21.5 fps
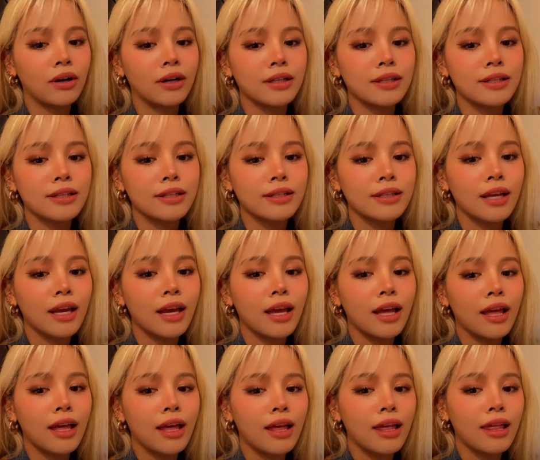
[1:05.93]
parts
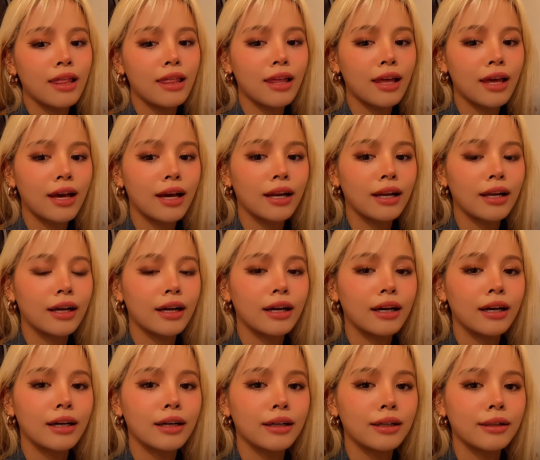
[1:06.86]
that
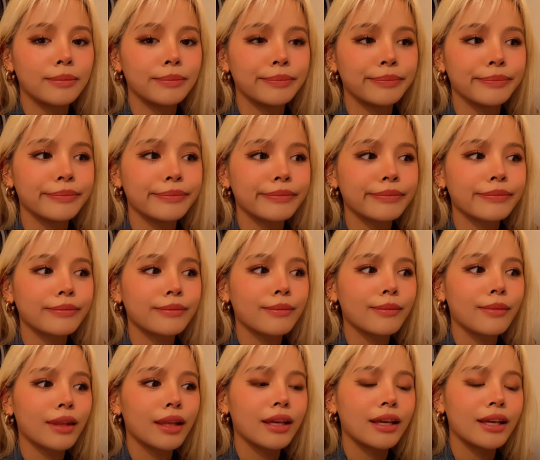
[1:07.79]

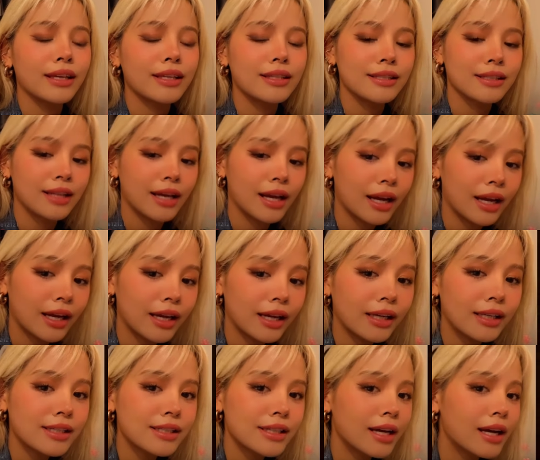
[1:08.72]
is
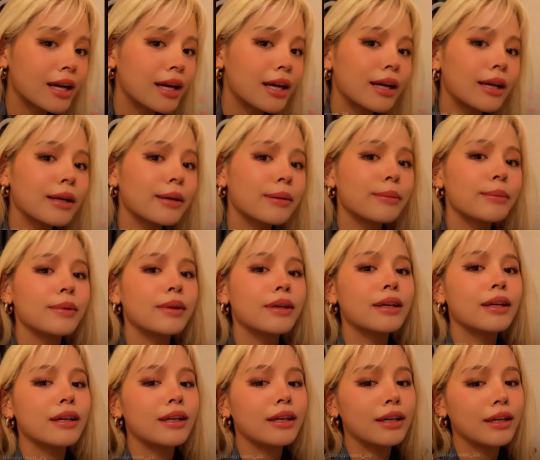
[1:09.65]
night time,
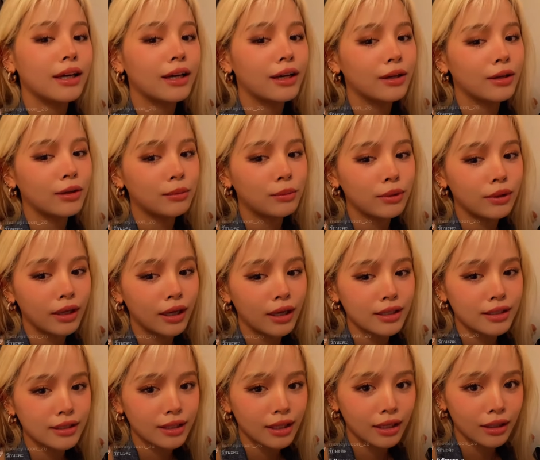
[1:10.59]
I hope you
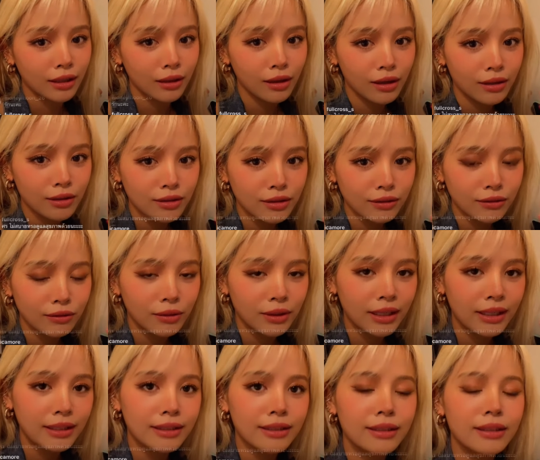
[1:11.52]
guys get lots of
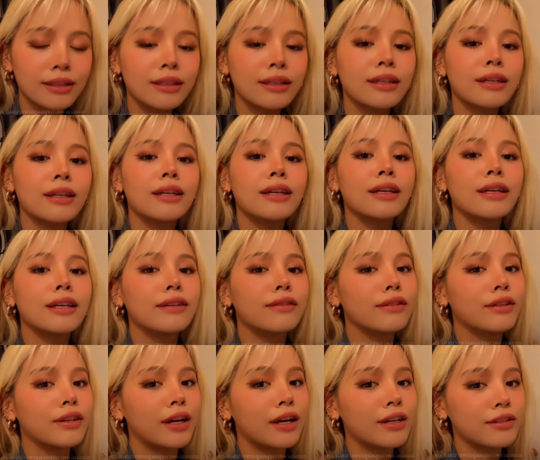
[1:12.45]
rest.
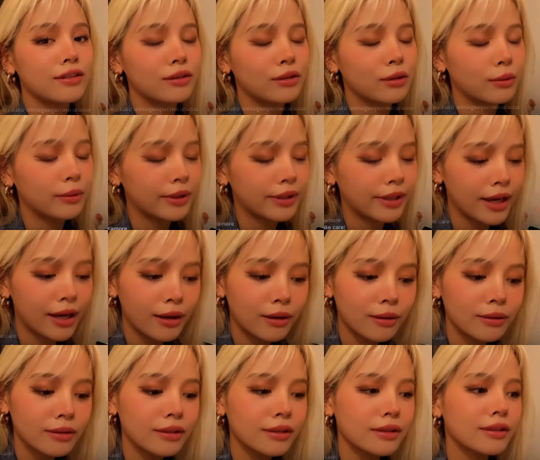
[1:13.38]
If you guys are going
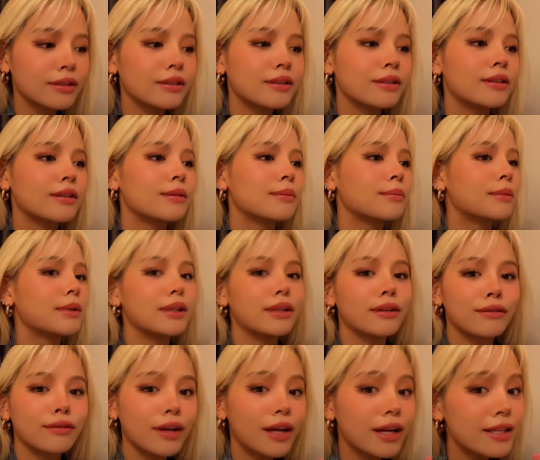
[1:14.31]
out,
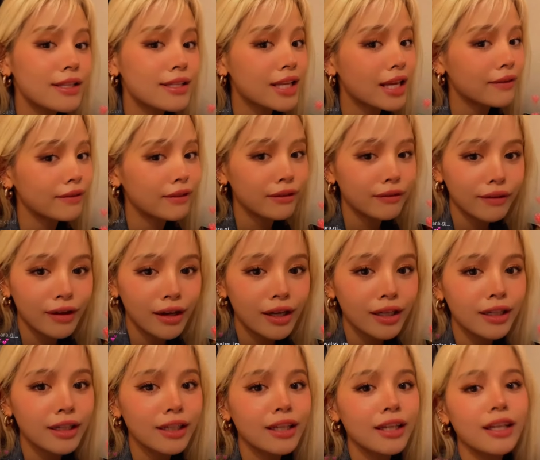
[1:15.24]
meeting friends, having
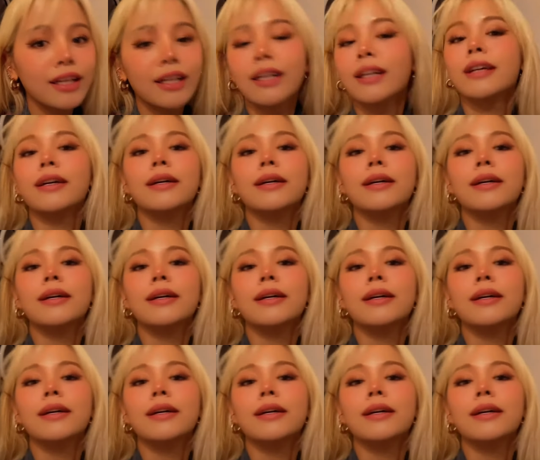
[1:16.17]
fun,